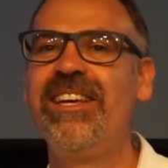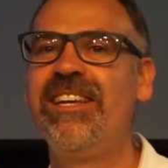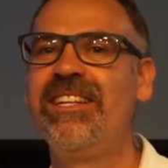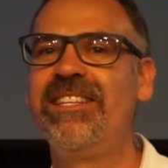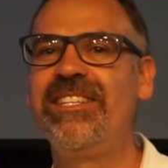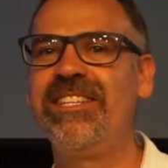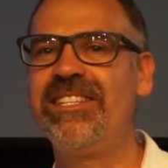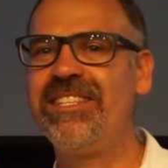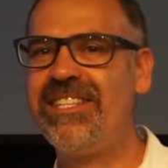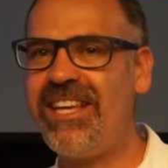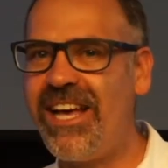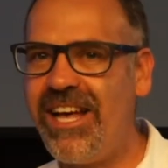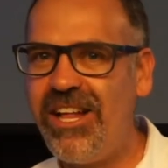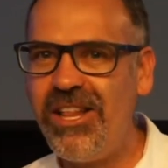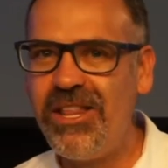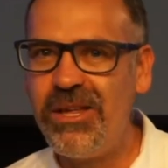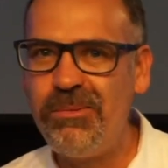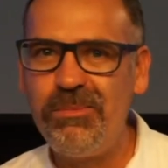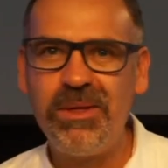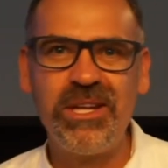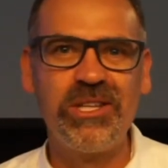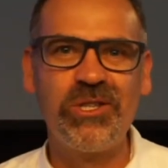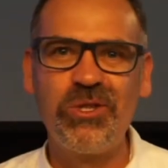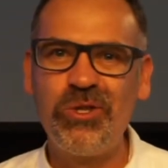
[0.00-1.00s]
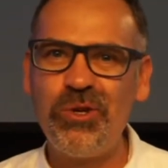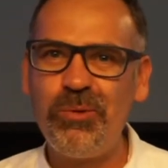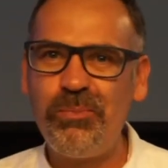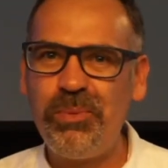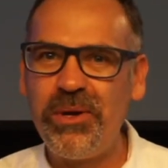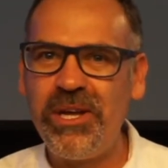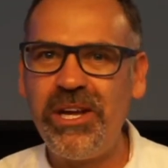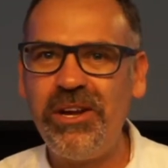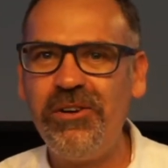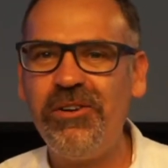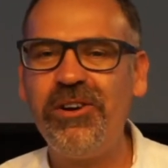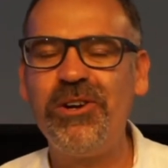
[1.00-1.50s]
to tell them that
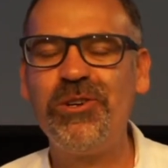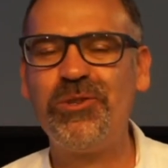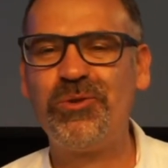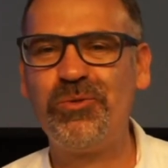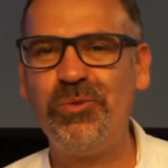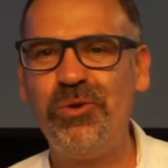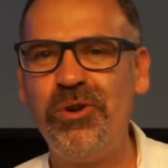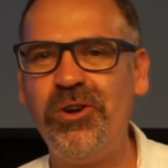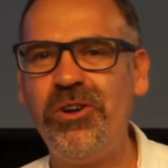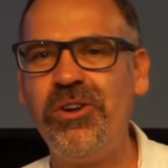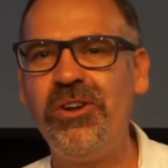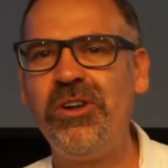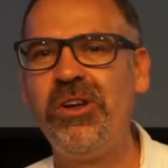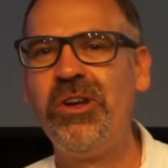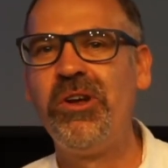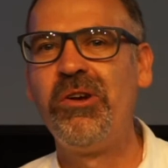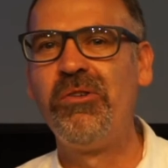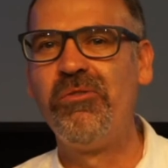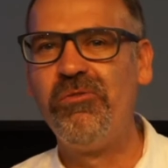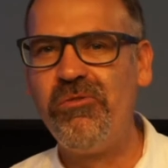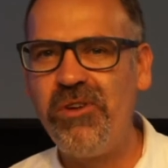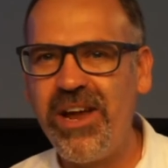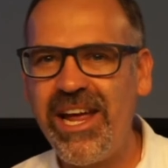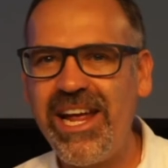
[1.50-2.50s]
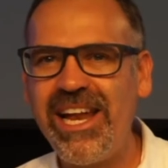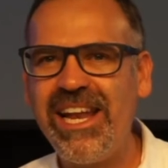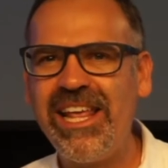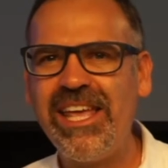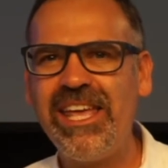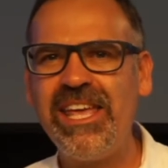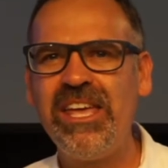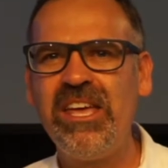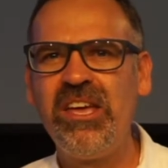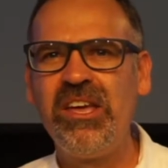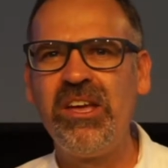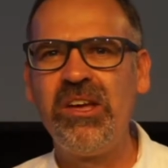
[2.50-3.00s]
superheroes weren't
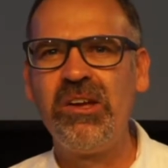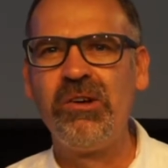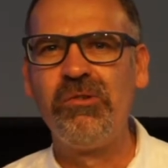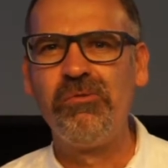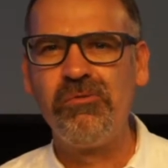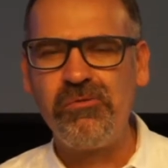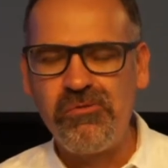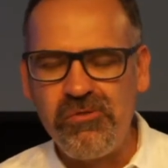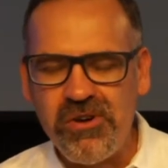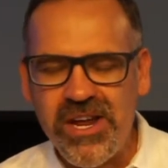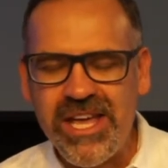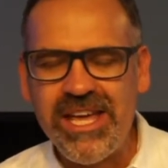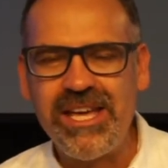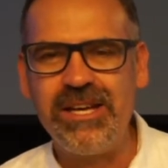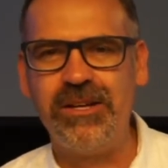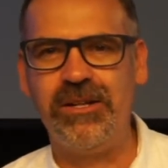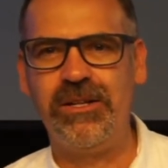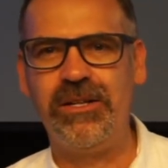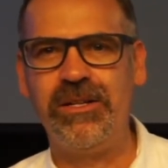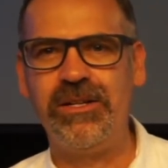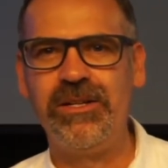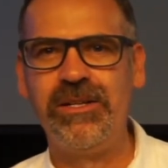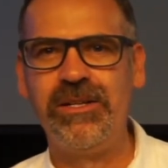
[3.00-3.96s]
really real.